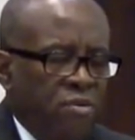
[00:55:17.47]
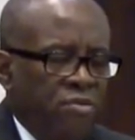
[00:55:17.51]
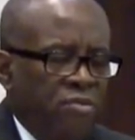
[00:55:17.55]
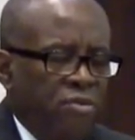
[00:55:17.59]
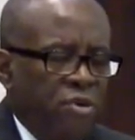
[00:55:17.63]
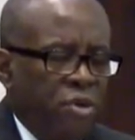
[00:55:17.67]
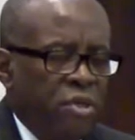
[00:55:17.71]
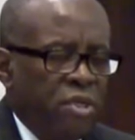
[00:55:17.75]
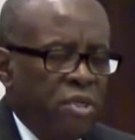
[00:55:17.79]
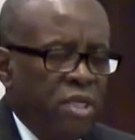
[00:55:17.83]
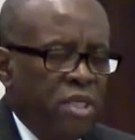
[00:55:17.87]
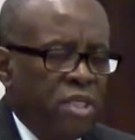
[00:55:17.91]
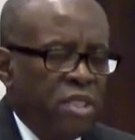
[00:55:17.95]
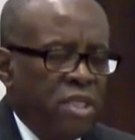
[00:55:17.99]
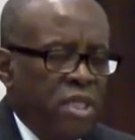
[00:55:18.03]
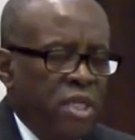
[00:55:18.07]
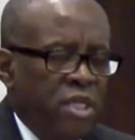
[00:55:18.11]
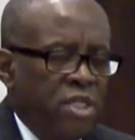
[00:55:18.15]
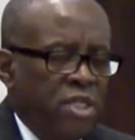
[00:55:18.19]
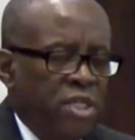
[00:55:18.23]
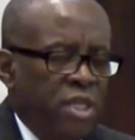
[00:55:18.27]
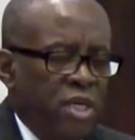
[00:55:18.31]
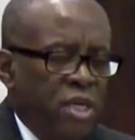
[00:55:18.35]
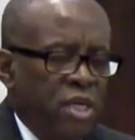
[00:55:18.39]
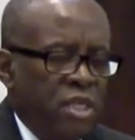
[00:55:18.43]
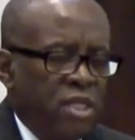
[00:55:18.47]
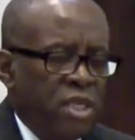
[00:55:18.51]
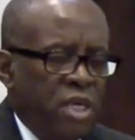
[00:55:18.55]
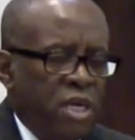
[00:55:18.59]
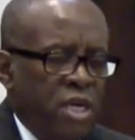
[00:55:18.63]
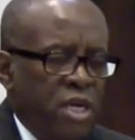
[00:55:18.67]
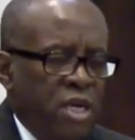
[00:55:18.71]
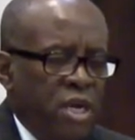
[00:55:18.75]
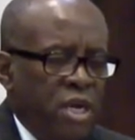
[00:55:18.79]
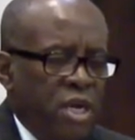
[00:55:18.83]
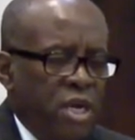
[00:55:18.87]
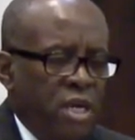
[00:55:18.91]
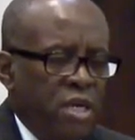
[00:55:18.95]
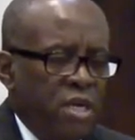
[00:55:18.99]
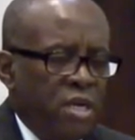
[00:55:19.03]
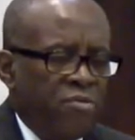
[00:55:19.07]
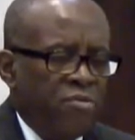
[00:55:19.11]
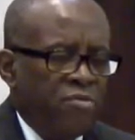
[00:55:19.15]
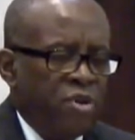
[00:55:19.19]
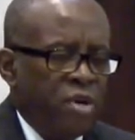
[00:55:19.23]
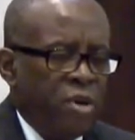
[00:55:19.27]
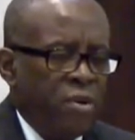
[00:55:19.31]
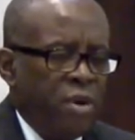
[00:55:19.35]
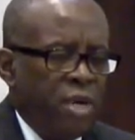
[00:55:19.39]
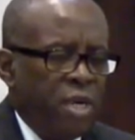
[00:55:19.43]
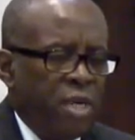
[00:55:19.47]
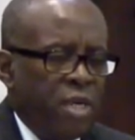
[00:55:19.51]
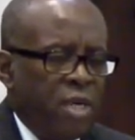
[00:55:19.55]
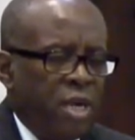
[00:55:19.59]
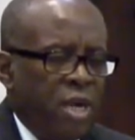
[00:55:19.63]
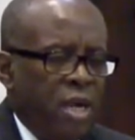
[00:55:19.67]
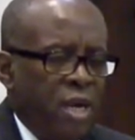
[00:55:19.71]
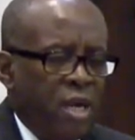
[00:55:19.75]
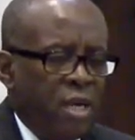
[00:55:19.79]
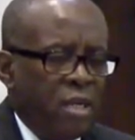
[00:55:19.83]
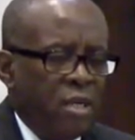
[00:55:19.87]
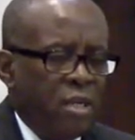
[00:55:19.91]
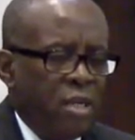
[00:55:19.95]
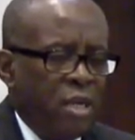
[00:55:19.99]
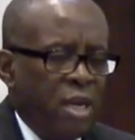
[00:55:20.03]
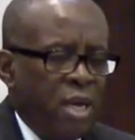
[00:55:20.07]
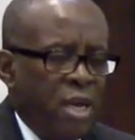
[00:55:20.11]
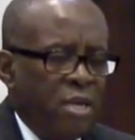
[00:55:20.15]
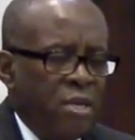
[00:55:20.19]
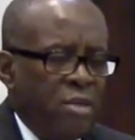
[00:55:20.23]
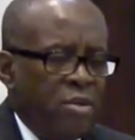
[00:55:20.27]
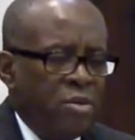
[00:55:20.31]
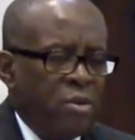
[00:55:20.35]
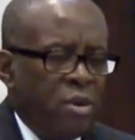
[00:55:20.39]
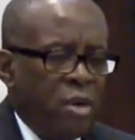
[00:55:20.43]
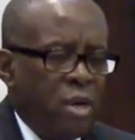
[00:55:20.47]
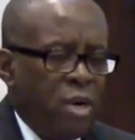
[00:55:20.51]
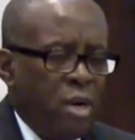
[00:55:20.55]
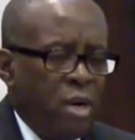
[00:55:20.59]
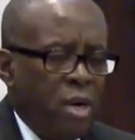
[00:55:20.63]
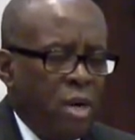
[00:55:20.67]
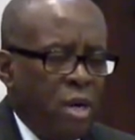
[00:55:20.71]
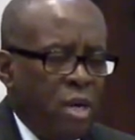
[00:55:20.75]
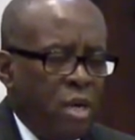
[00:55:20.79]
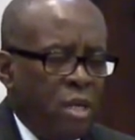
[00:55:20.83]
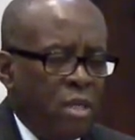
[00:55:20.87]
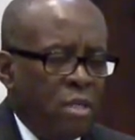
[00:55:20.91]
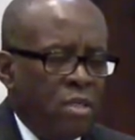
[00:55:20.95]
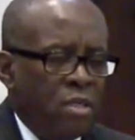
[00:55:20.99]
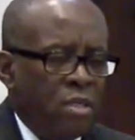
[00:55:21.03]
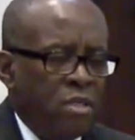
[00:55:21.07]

For this nation is in need of a great God, and you are,